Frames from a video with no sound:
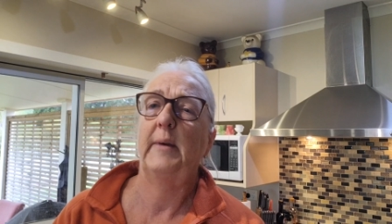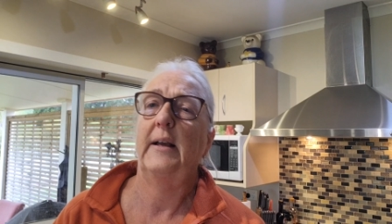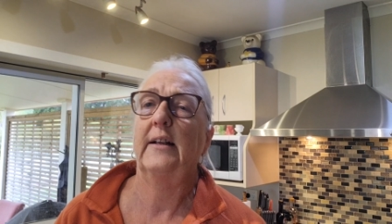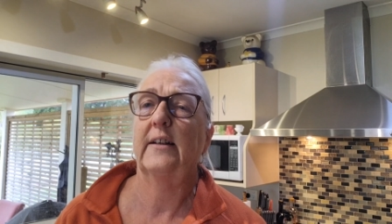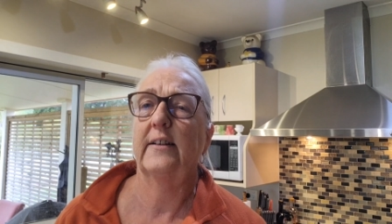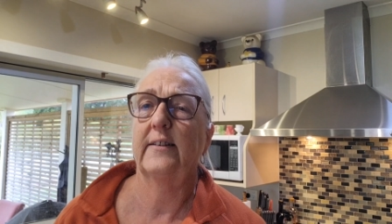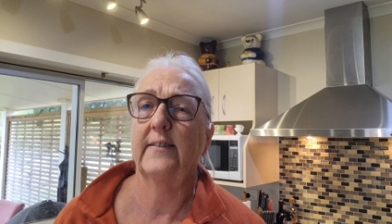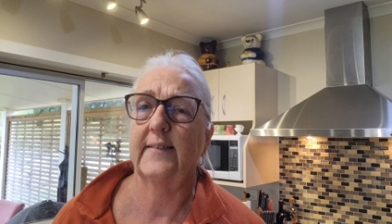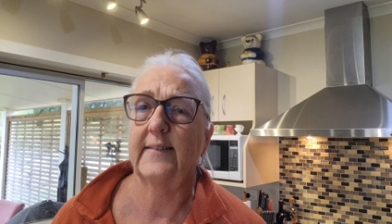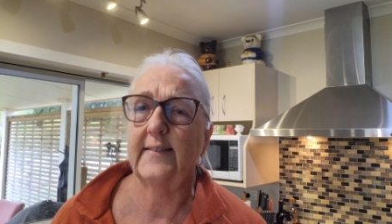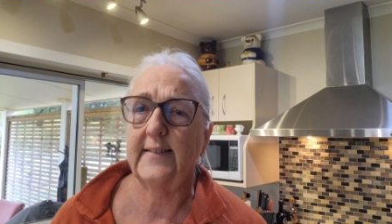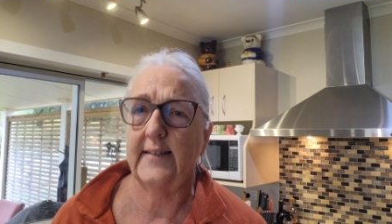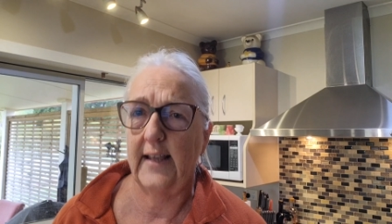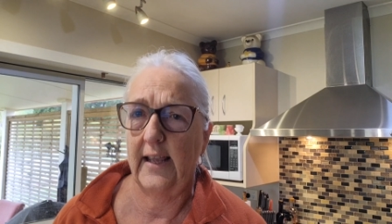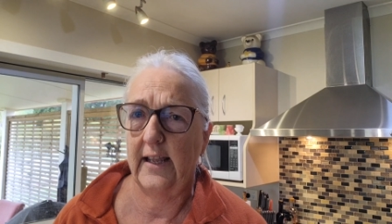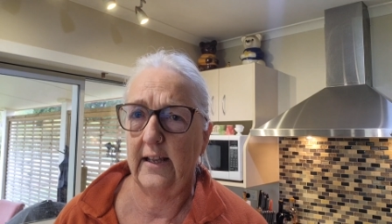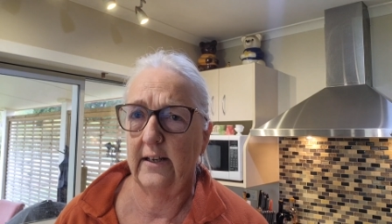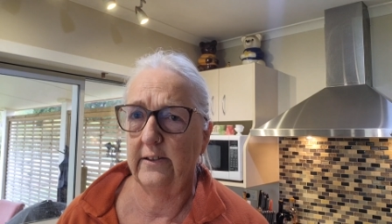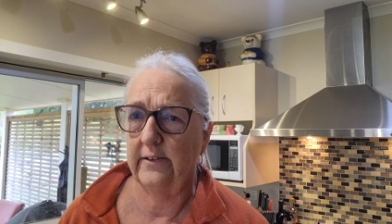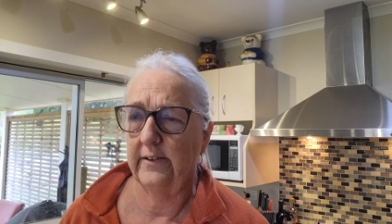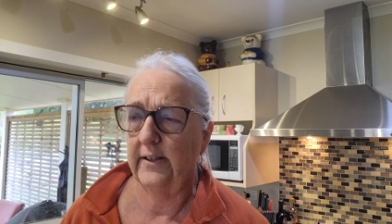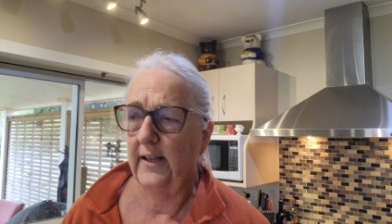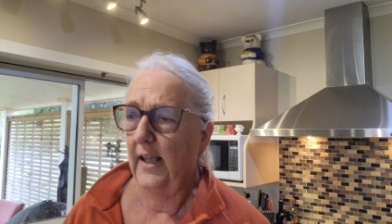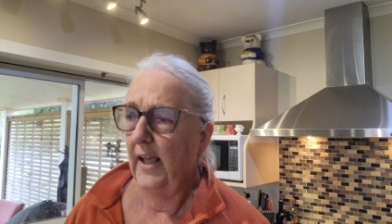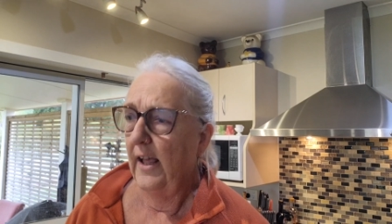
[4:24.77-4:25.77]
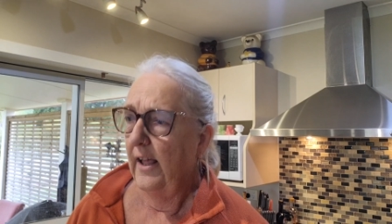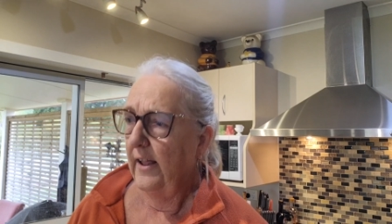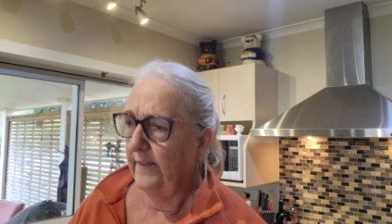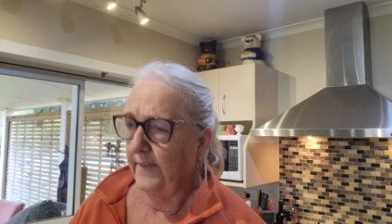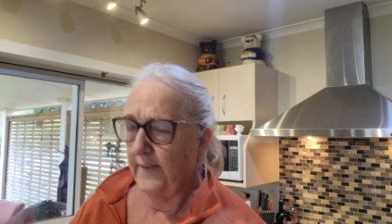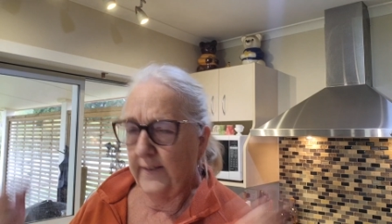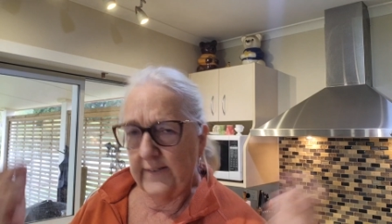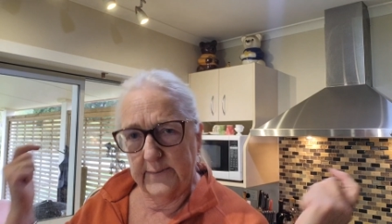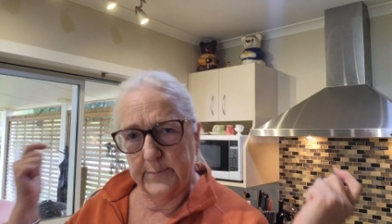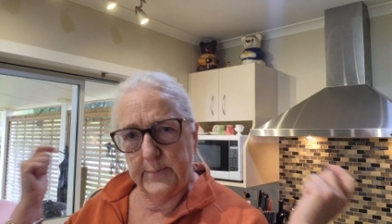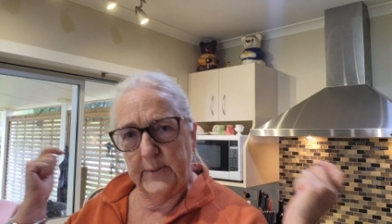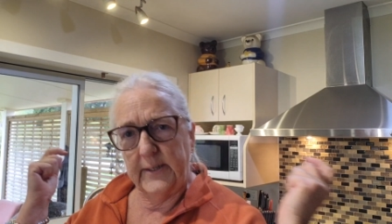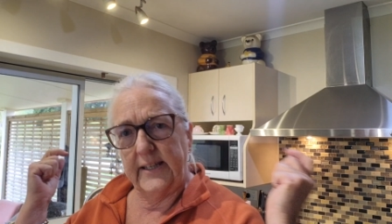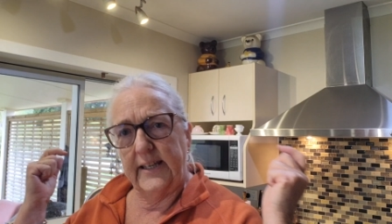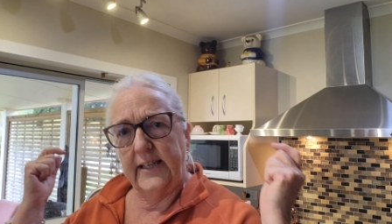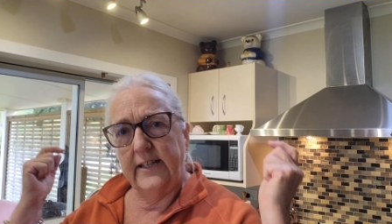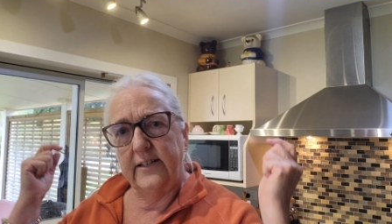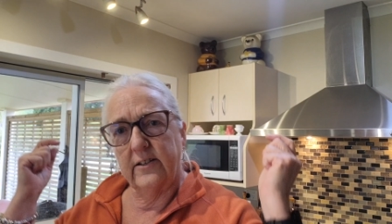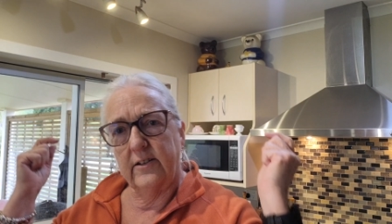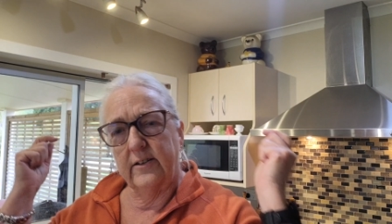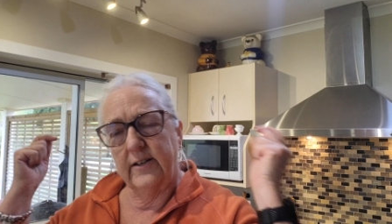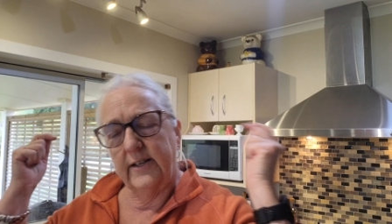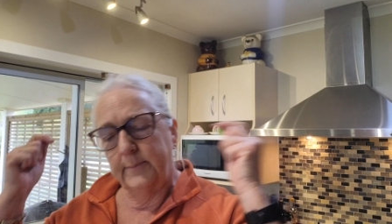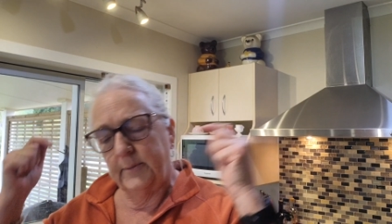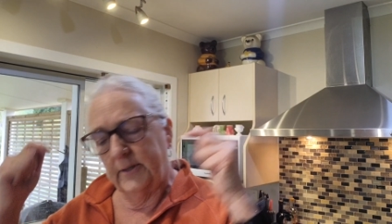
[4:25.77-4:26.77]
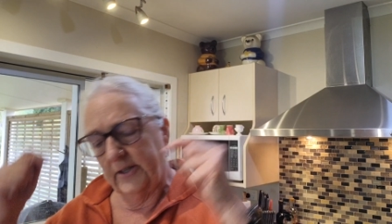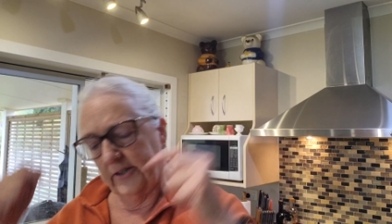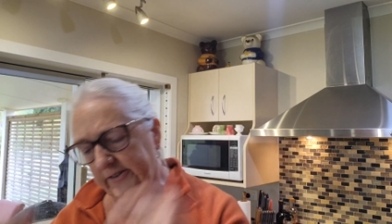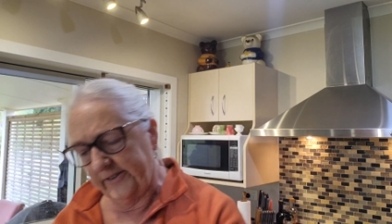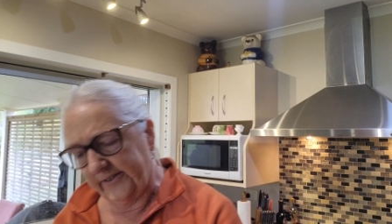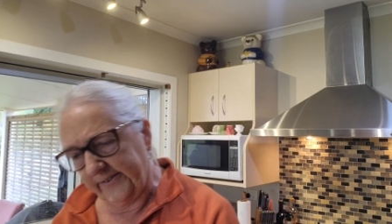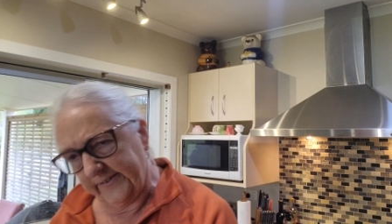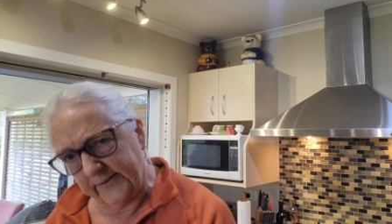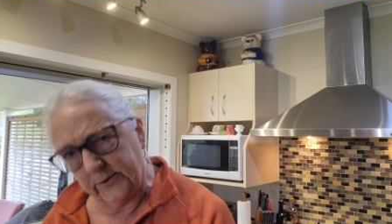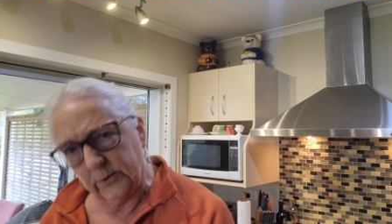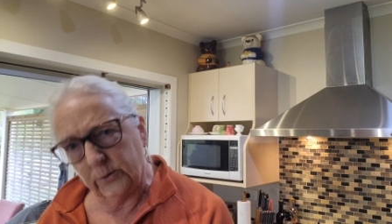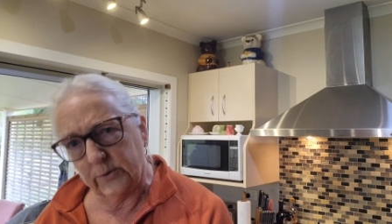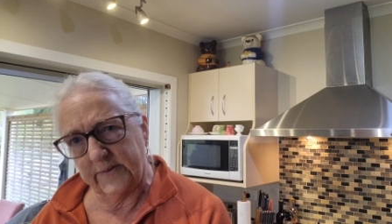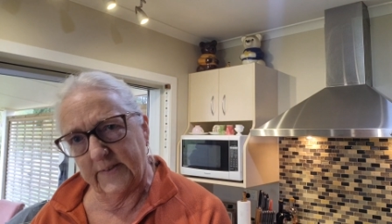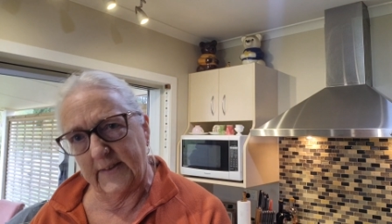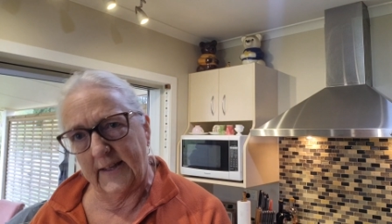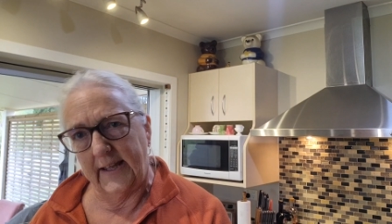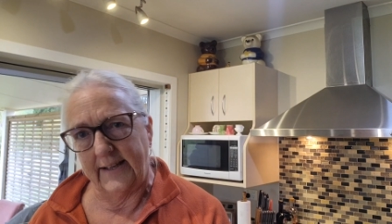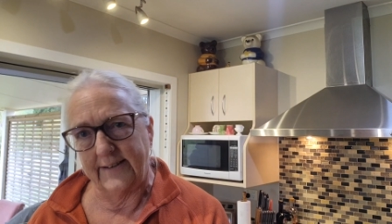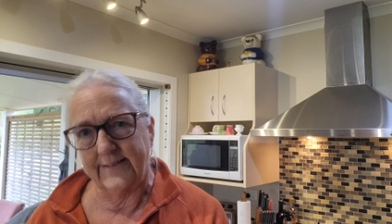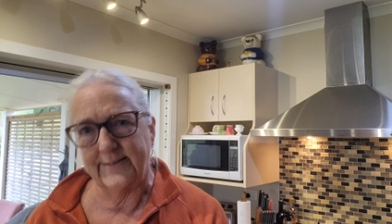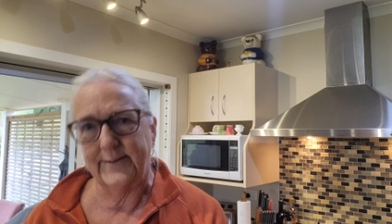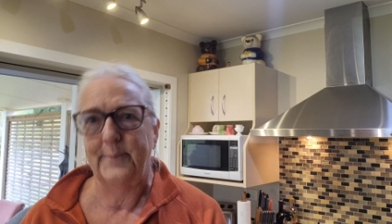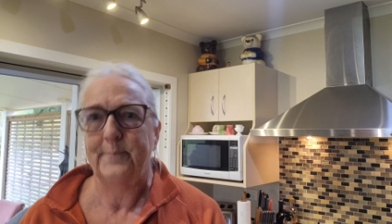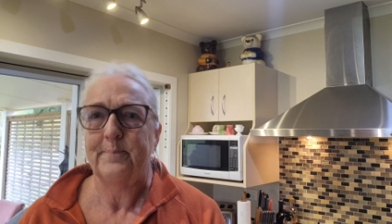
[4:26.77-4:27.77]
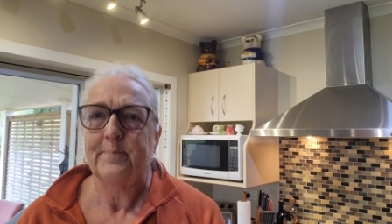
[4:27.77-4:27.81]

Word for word: balance, and this weekend I am going to sort that.